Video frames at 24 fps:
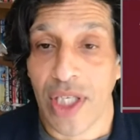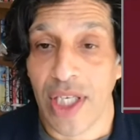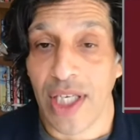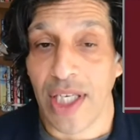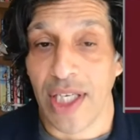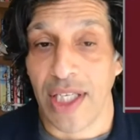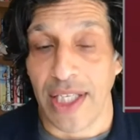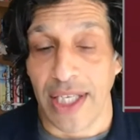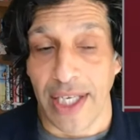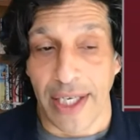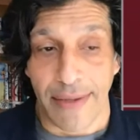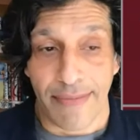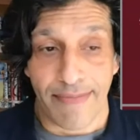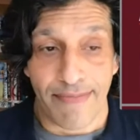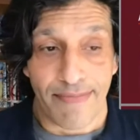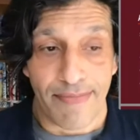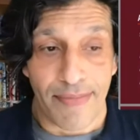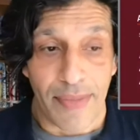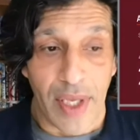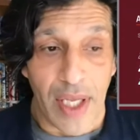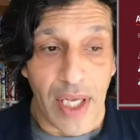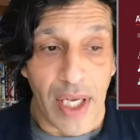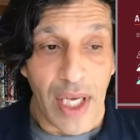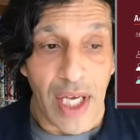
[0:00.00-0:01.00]
earlier
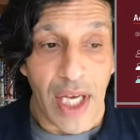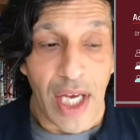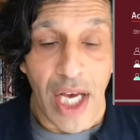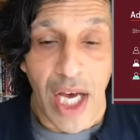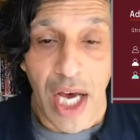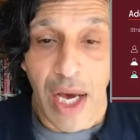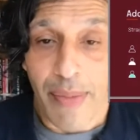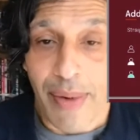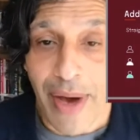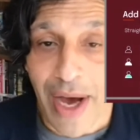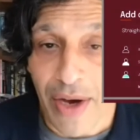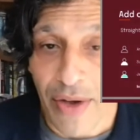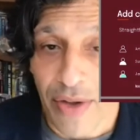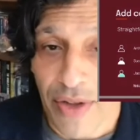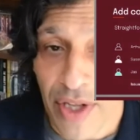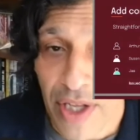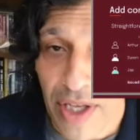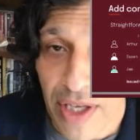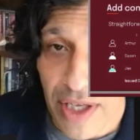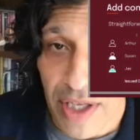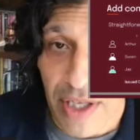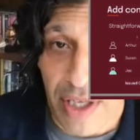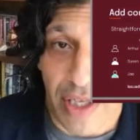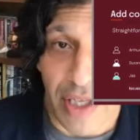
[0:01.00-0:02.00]
about
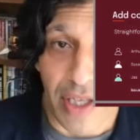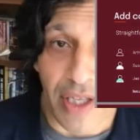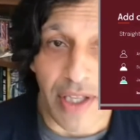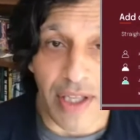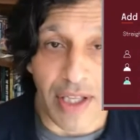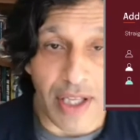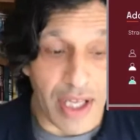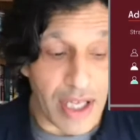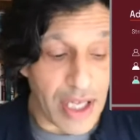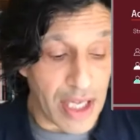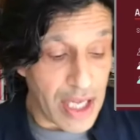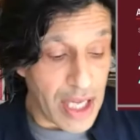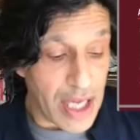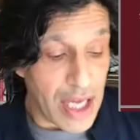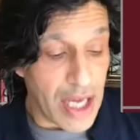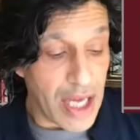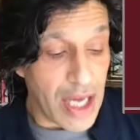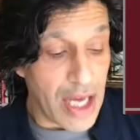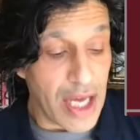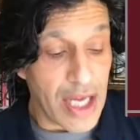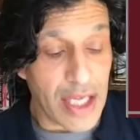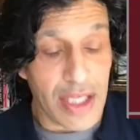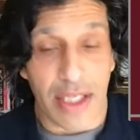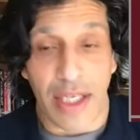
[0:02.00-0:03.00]

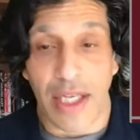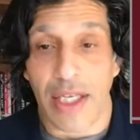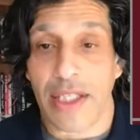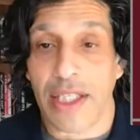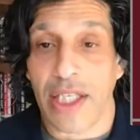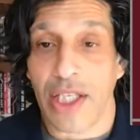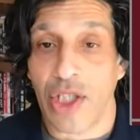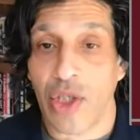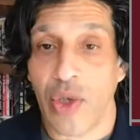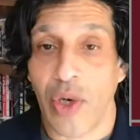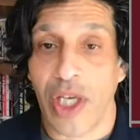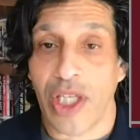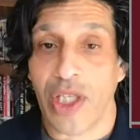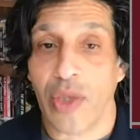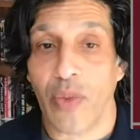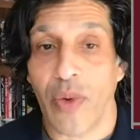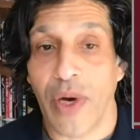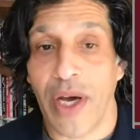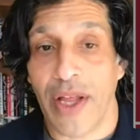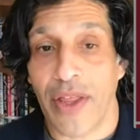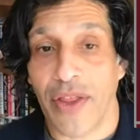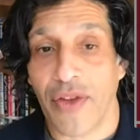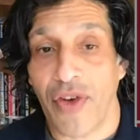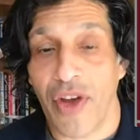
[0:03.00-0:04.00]
a situation
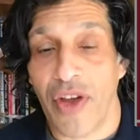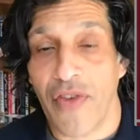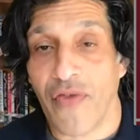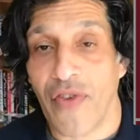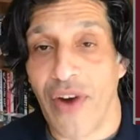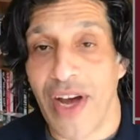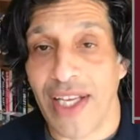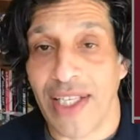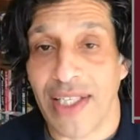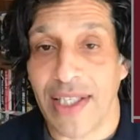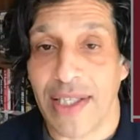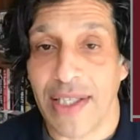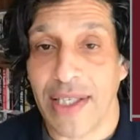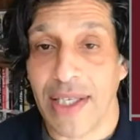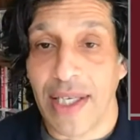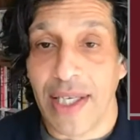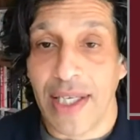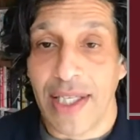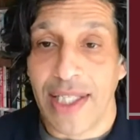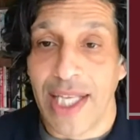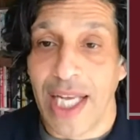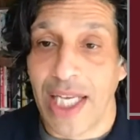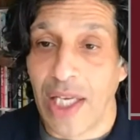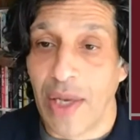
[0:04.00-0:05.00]
where three friends
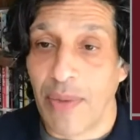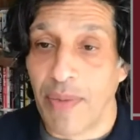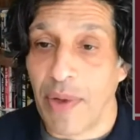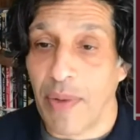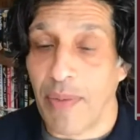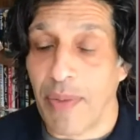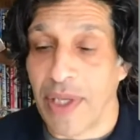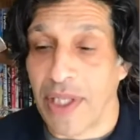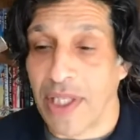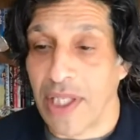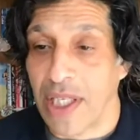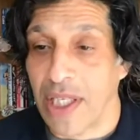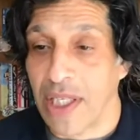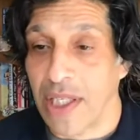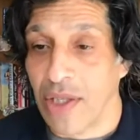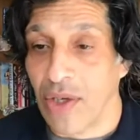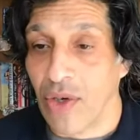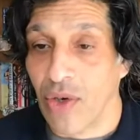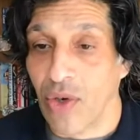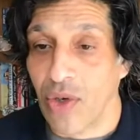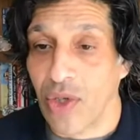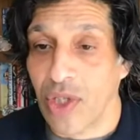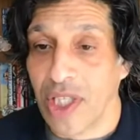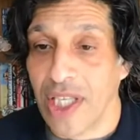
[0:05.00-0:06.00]
set up the business
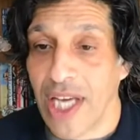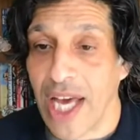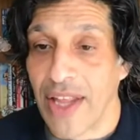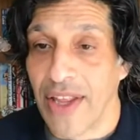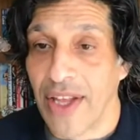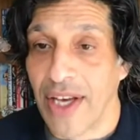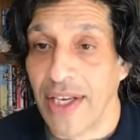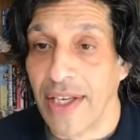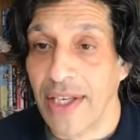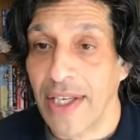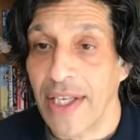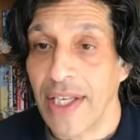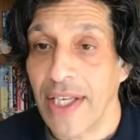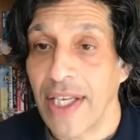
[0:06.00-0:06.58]
all together,